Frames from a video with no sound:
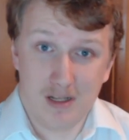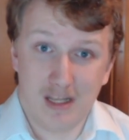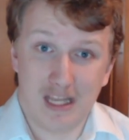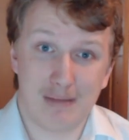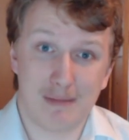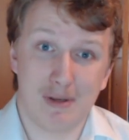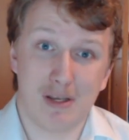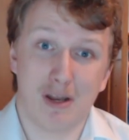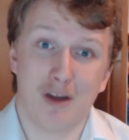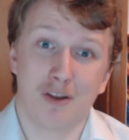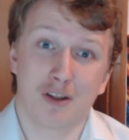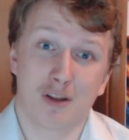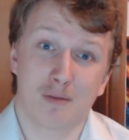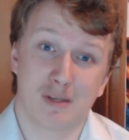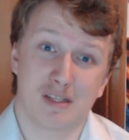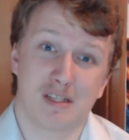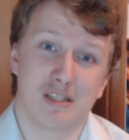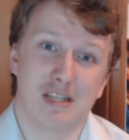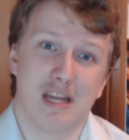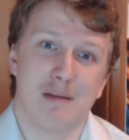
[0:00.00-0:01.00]
Let me know in the
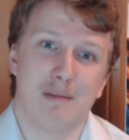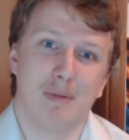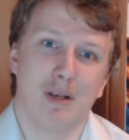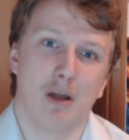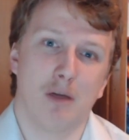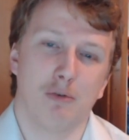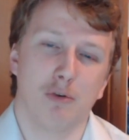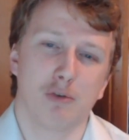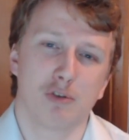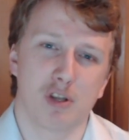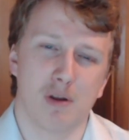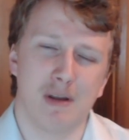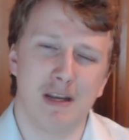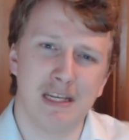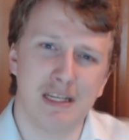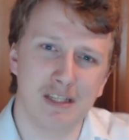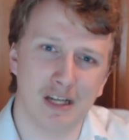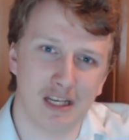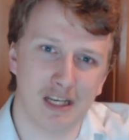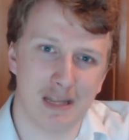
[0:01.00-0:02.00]
comment section down below. And also,
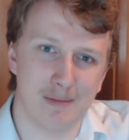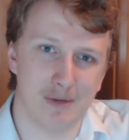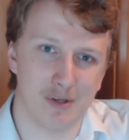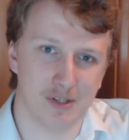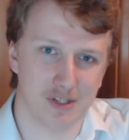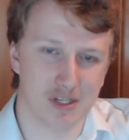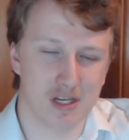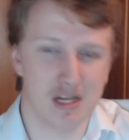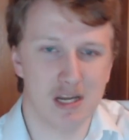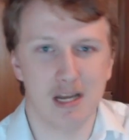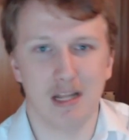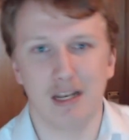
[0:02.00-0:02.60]
any dilemmas,